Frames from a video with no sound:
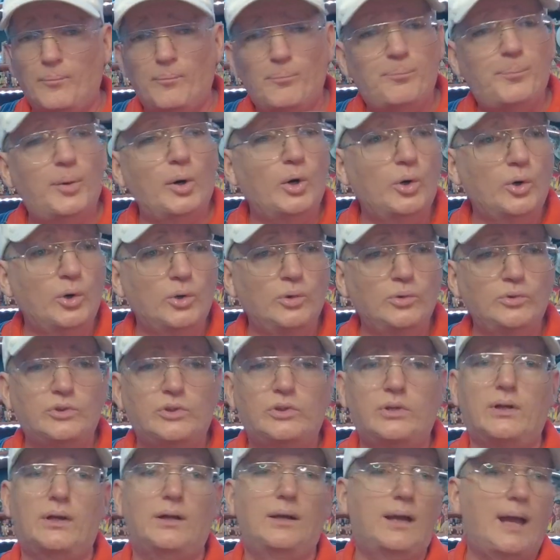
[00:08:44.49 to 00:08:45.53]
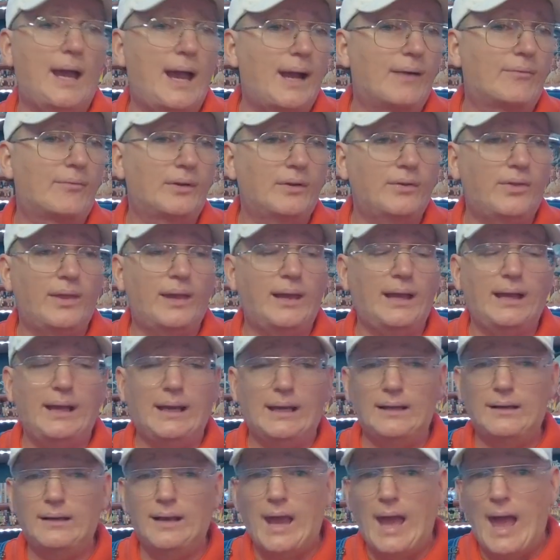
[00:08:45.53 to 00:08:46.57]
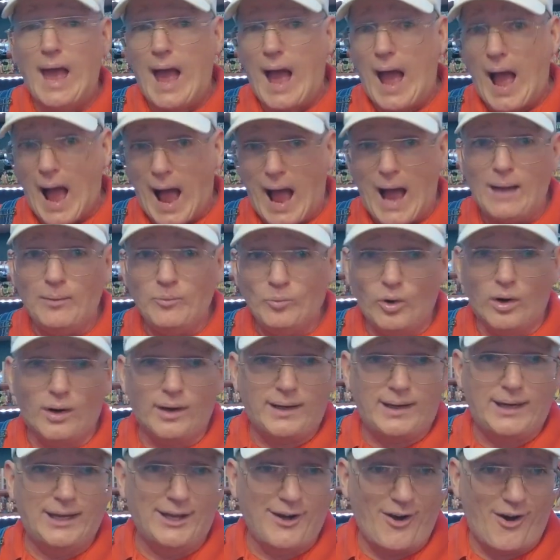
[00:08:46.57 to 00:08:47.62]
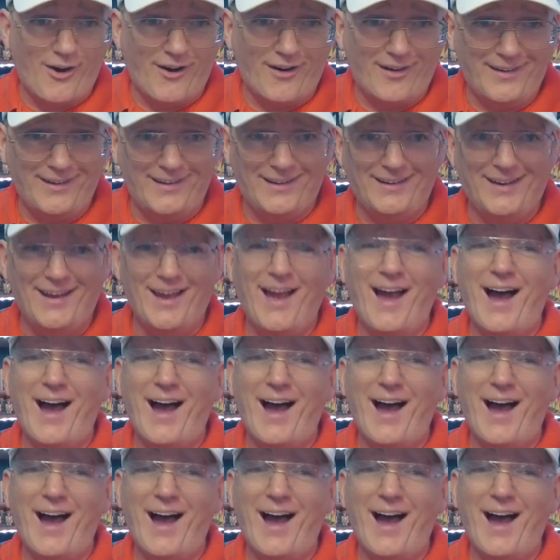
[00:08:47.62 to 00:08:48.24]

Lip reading: boots and everything. And I'm working on it.